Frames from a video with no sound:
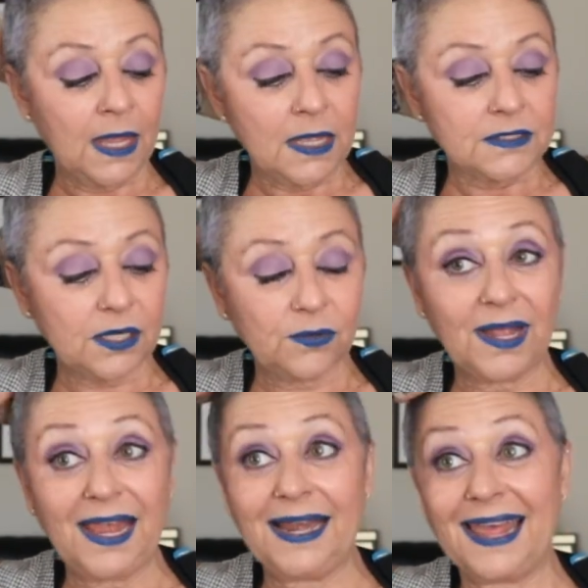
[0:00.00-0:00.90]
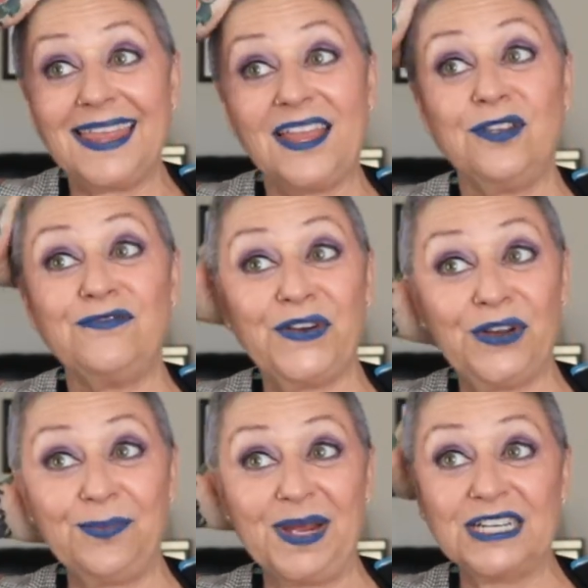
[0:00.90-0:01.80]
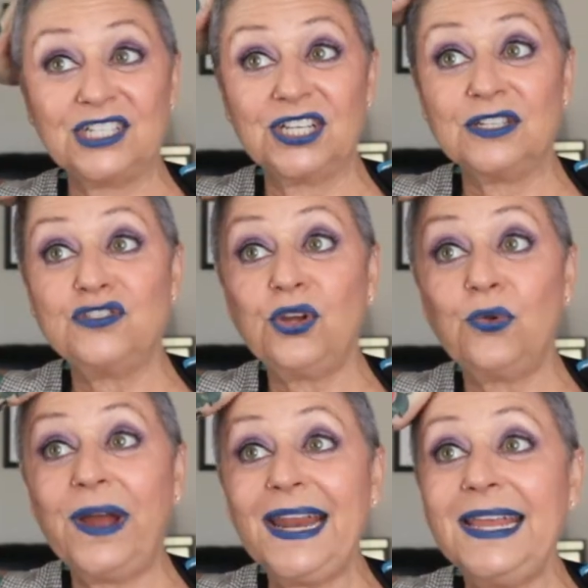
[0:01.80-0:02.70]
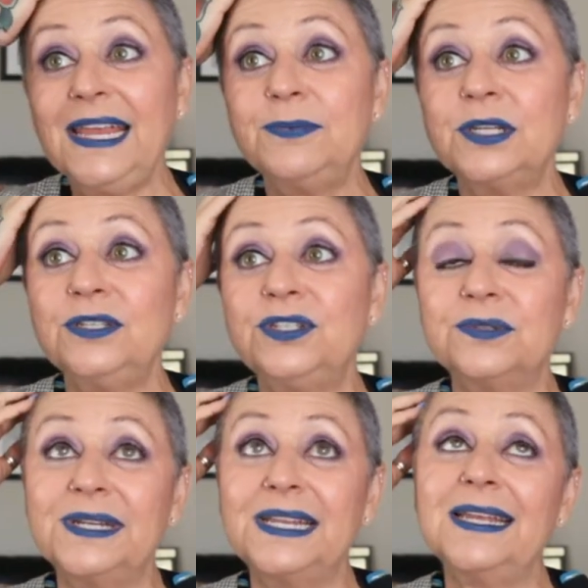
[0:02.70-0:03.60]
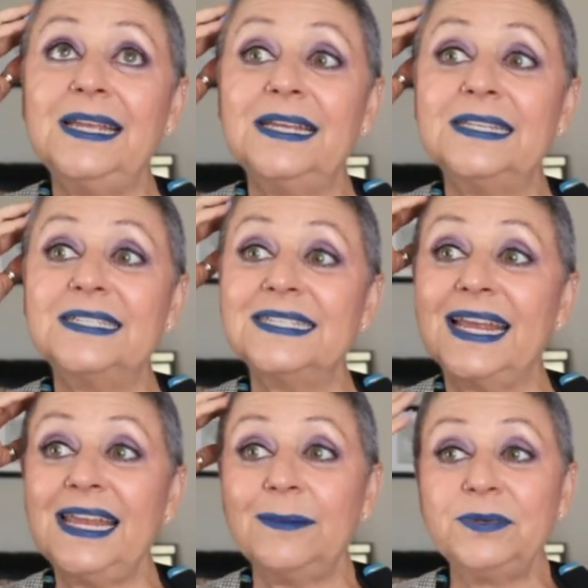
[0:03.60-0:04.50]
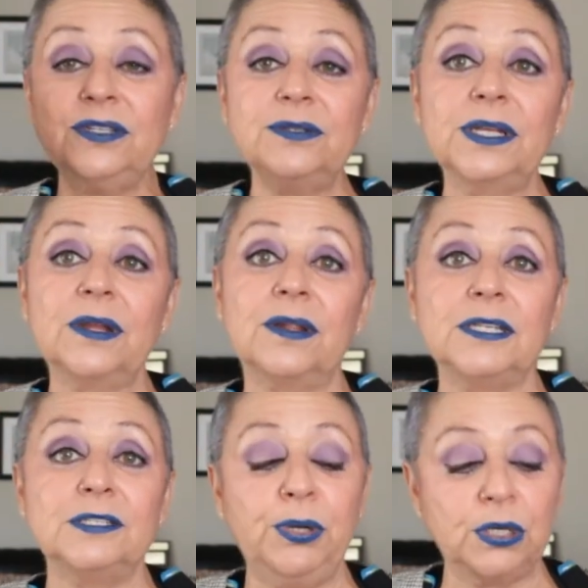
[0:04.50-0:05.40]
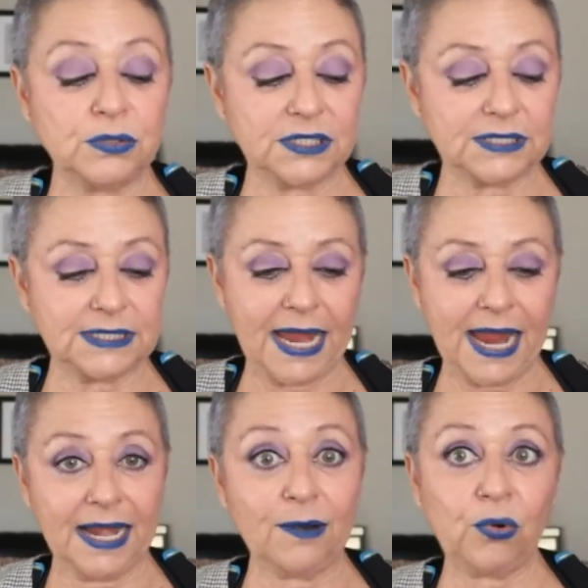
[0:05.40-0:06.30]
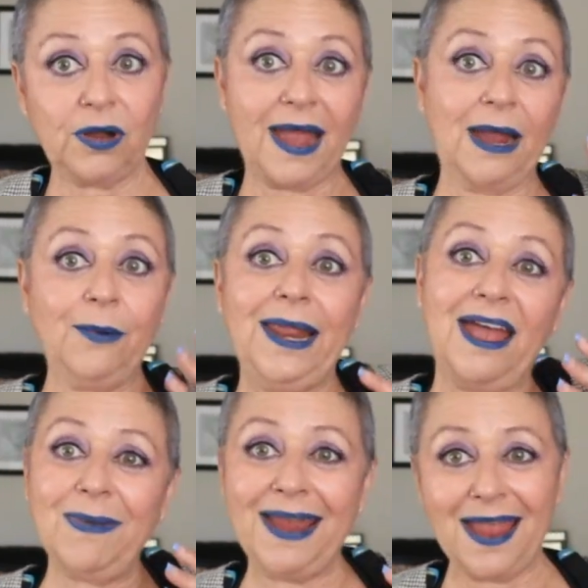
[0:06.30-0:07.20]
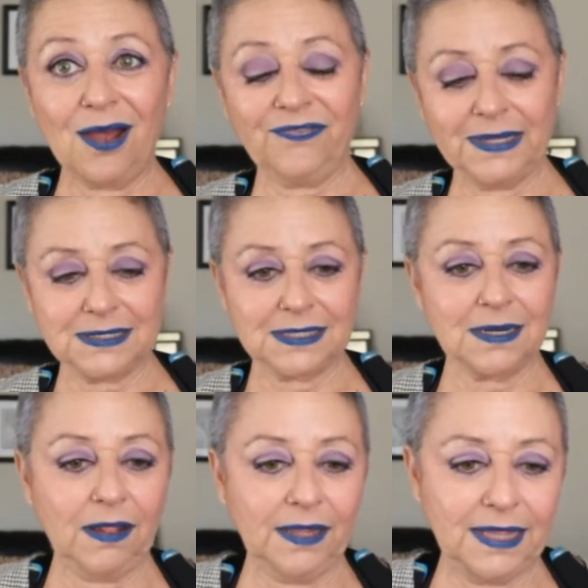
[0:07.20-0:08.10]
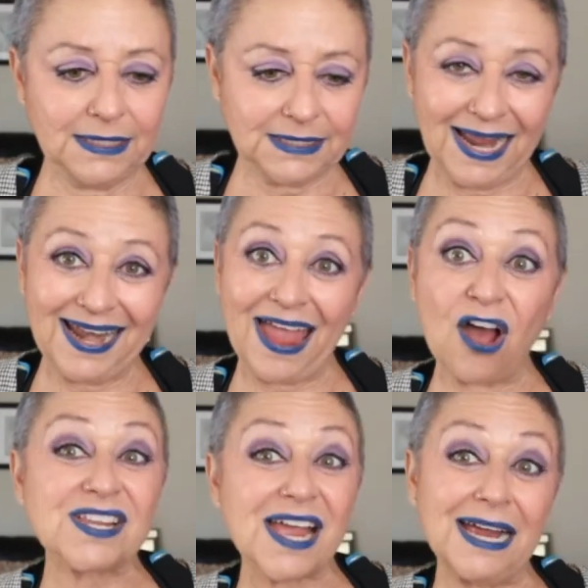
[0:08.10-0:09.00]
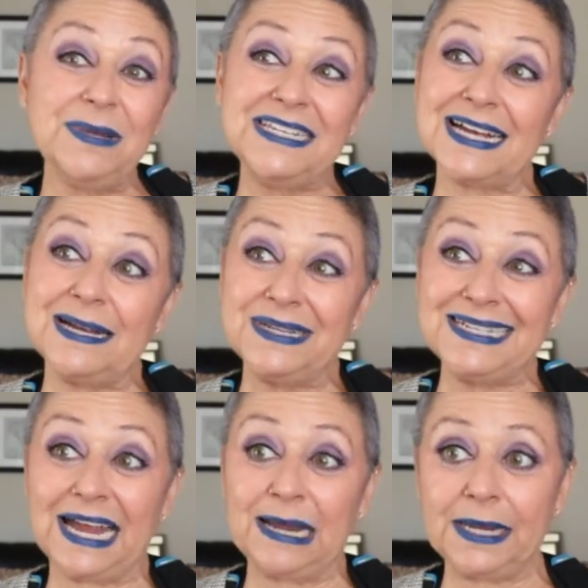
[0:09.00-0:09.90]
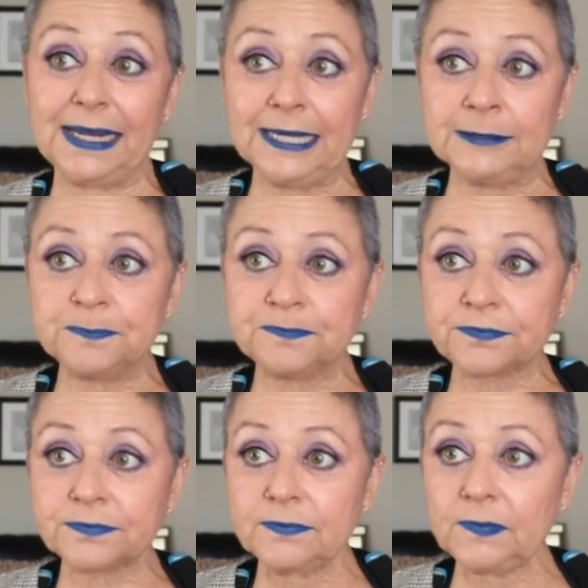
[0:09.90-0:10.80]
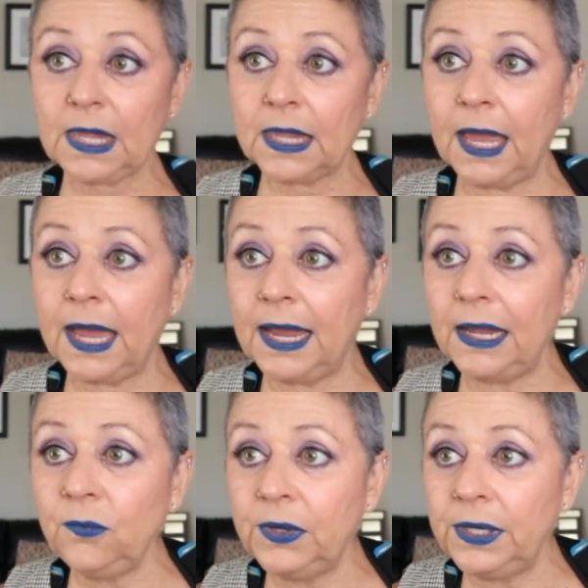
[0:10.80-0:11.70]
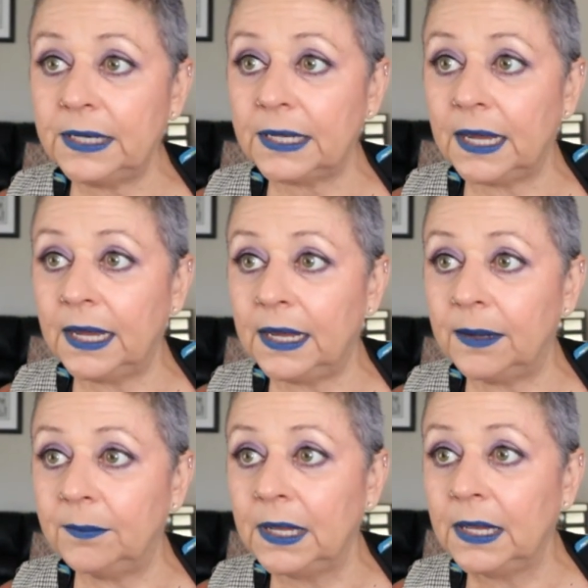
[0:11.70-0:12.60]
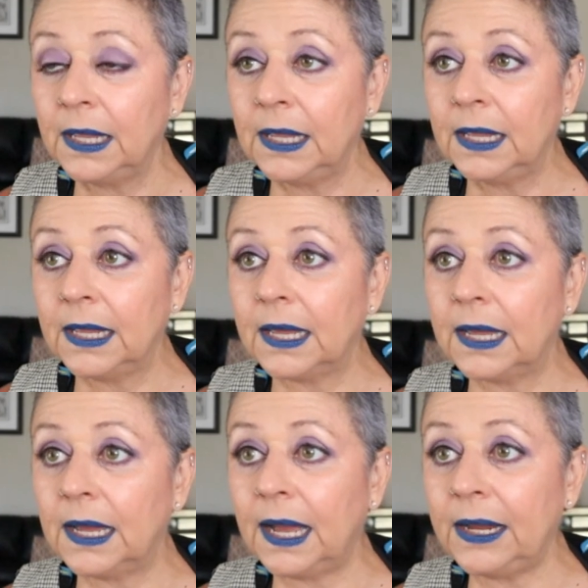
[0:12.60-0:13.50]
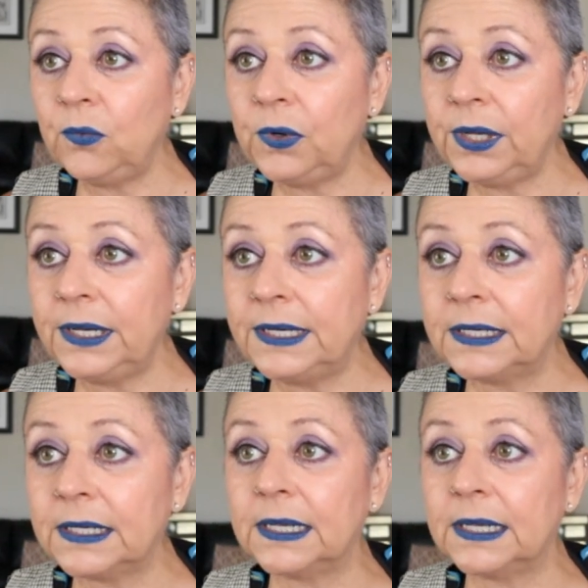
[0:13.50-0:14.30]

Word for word: So, and thank you very much. So, what I kept on doing is, is I kept on doing all these posts and where I would have my outfits and all of this. And time and time and time again, I would, um, I would,